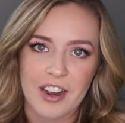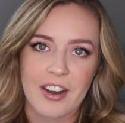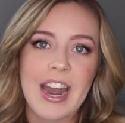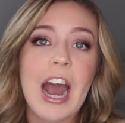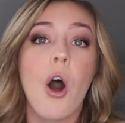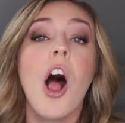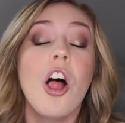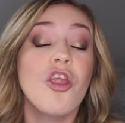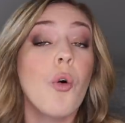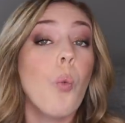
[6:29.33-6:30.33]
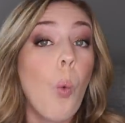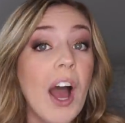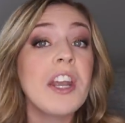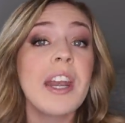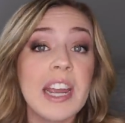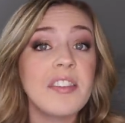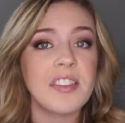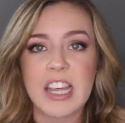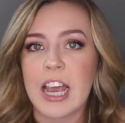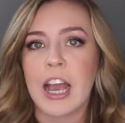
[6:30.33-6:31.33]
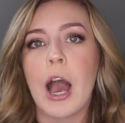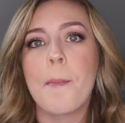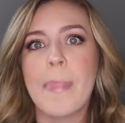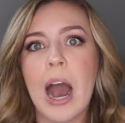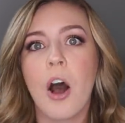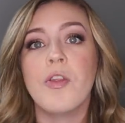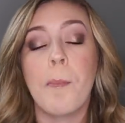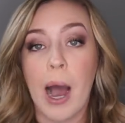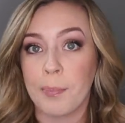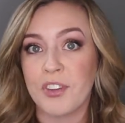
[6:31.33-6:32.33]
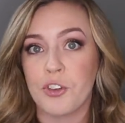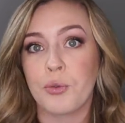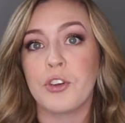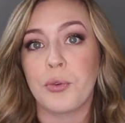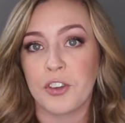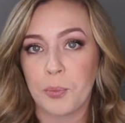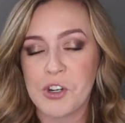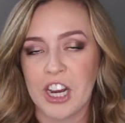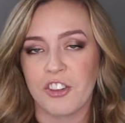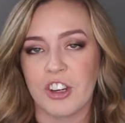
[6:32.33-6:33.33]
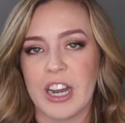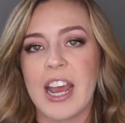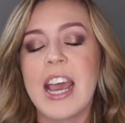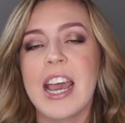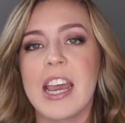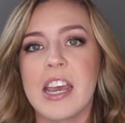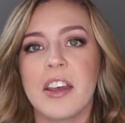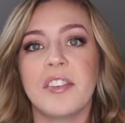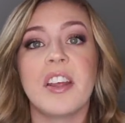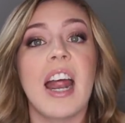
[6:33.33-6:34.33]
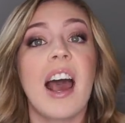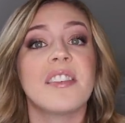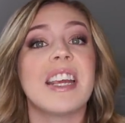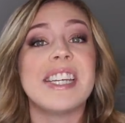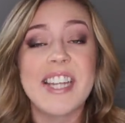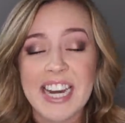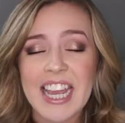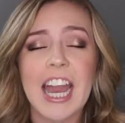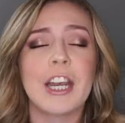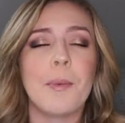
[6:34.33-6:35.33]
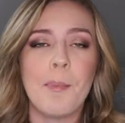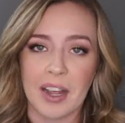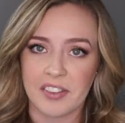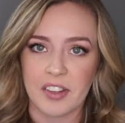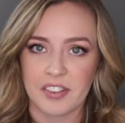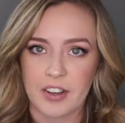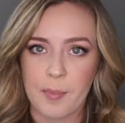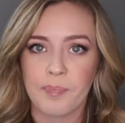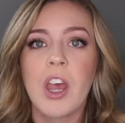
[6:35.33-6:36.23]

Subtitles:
Now, the one nice thing about the Pop Century transportation is it has a dedicated bus system.